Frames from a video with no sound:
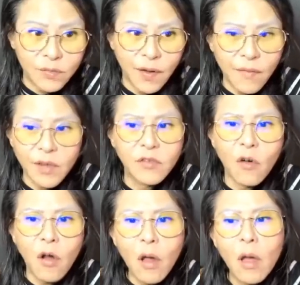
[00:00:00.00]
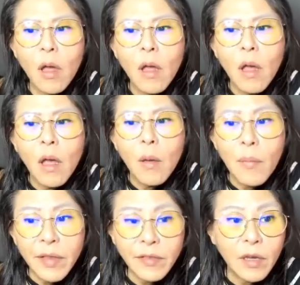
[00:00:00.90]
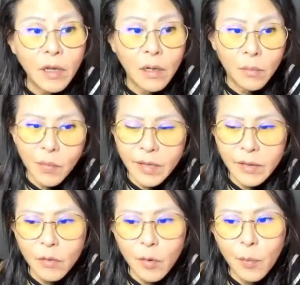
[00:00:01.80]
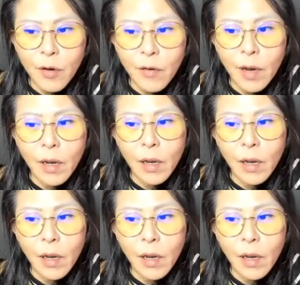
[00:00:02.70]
very, very strong. Metal will break, right?